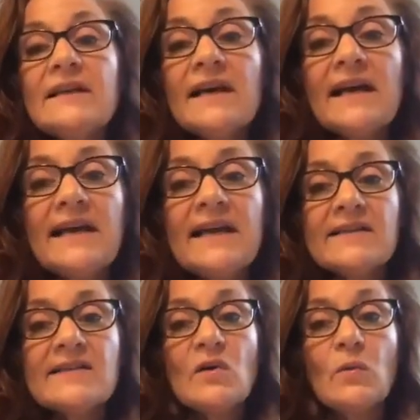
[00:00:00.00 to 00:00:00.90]
And
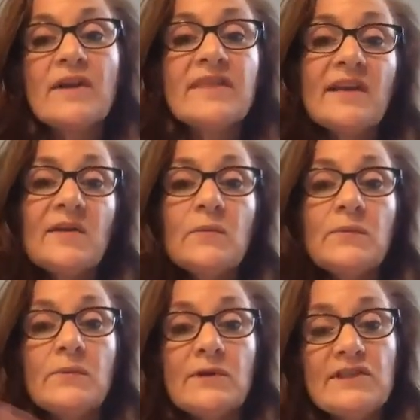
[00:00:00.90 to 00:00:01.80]
so one thing
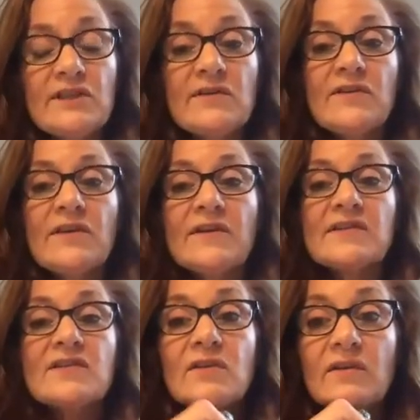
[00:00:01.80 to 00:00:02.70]
we do, the
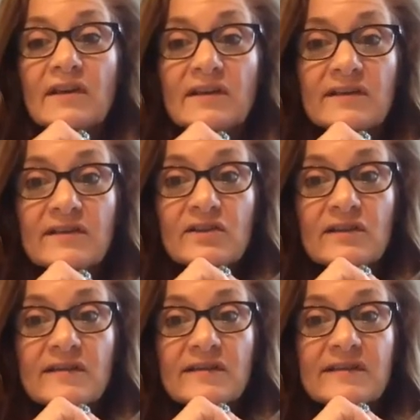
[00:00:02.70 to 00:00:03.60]
student,
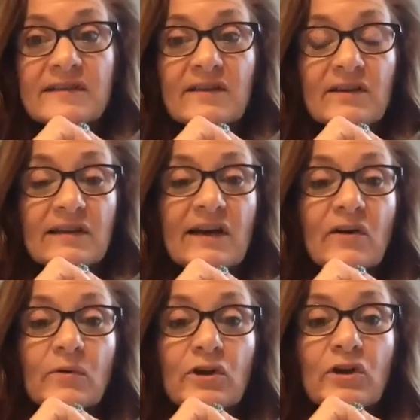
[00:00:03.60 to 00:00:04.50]
she's
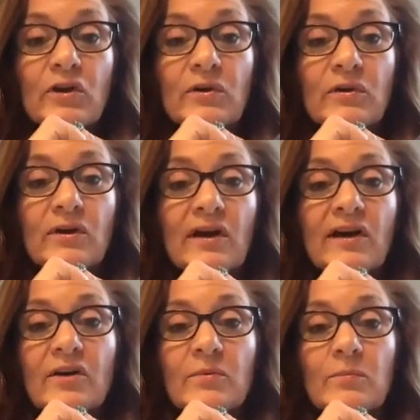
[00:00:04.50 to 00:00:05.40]
now gonna
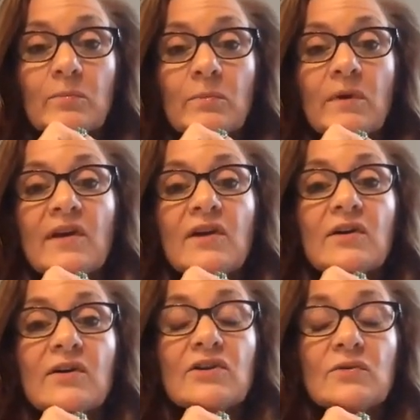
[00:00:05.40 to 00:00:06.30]

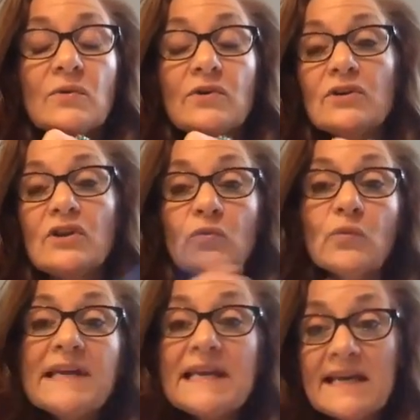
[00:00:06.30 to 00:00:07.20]
can
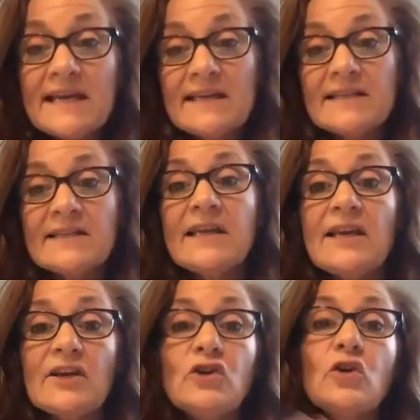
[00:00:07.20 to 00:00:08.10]
read it,
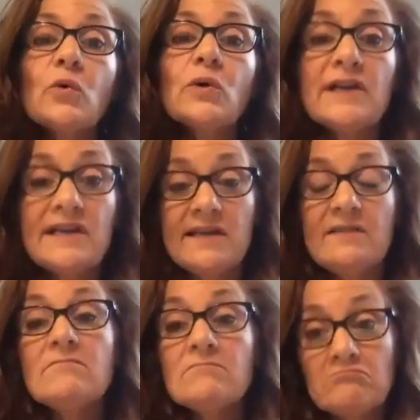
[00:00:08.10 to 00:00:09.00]

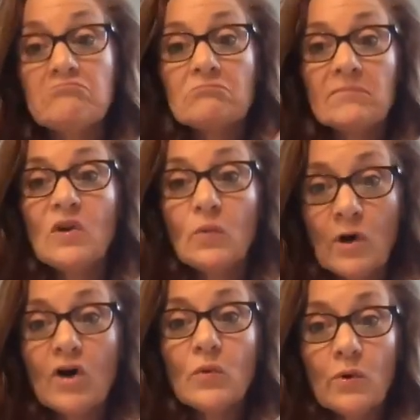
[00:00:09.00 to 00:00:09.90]
ignoring the
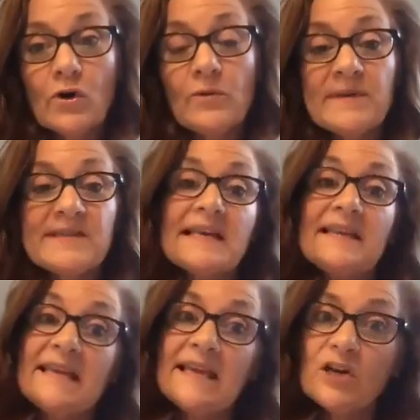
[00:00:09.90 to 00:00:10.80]
wrong word, but say
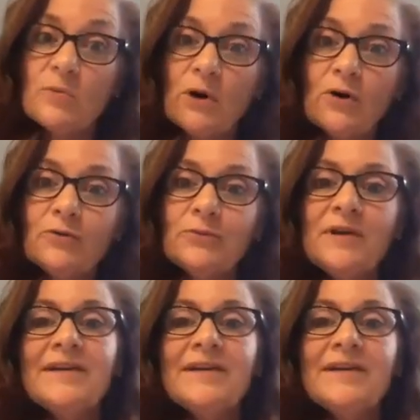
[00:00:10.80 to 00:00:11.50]
the animal.